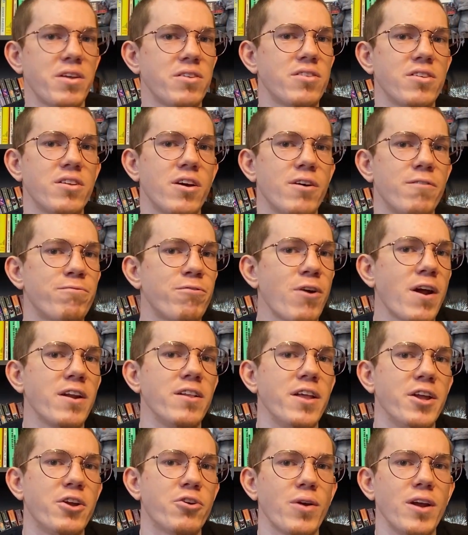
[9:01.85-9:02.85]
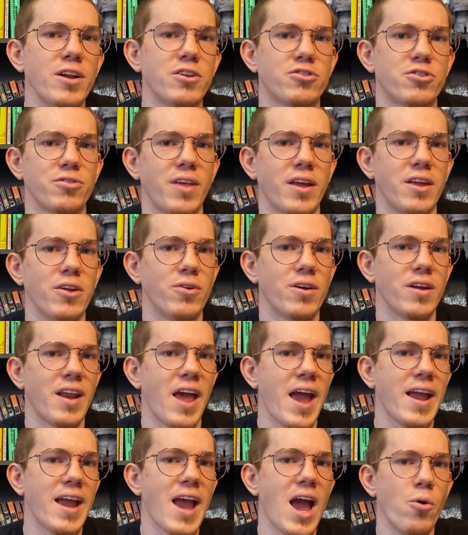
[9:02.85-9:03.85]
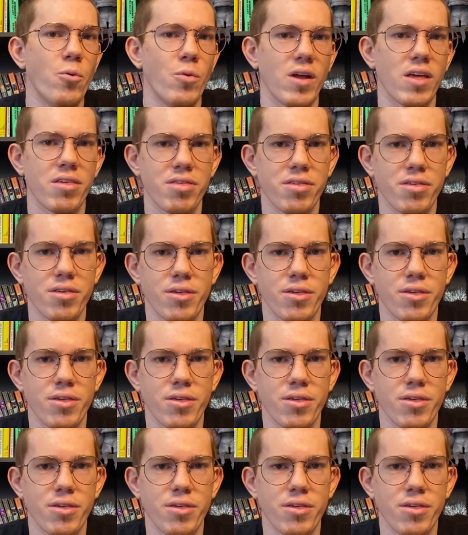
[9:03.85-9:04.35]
this is a friendly creature that you can hang out with.